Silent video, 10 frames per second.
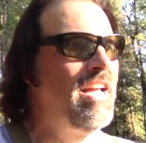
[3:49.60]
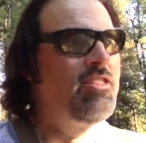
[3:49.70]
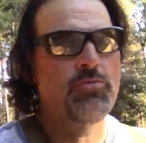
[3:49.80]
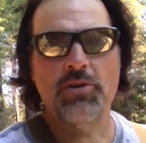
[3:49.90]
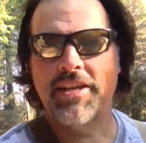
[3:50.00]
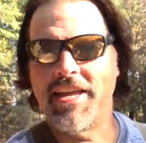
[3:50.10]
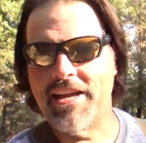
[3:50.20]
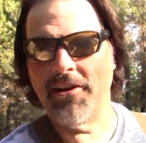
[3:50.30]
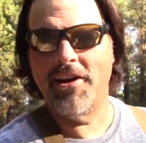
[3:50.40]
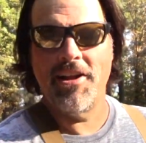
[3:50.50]
just wanted
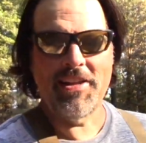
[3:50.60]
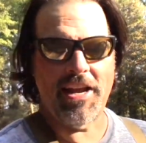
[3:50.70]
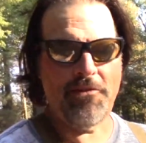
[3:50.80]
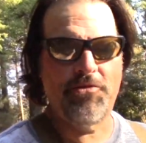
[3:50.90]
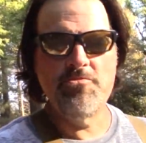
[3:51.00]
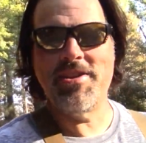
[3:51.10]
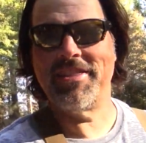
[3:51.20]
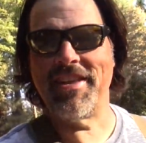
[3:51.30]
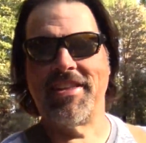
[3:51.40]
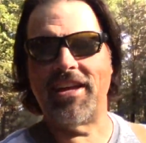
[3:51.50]
to take a few
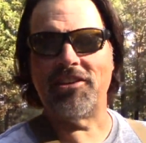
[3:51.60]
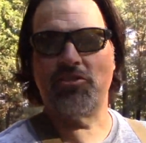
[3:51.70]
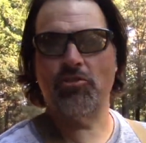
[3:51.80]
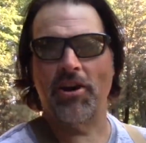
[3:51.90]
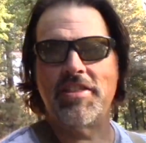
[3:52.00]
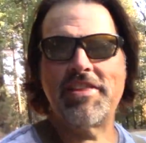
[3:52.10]
minutes to tell a story.